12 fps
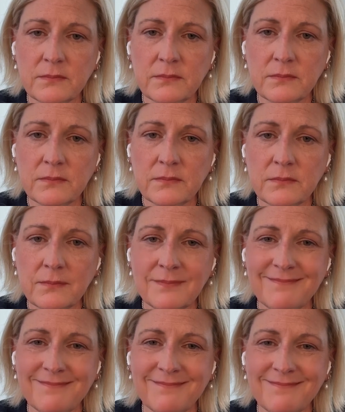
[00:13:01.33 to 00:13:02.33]

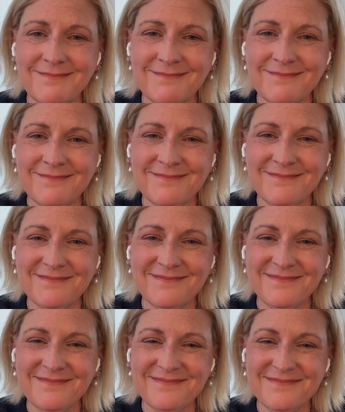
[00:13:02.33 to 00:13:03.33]

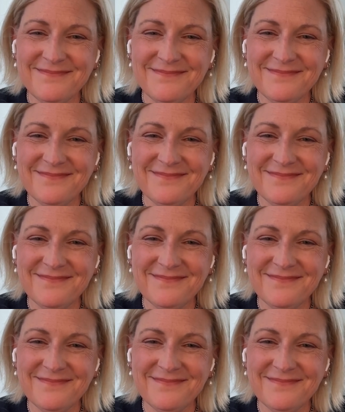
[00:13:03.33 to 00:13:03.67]
[no speech]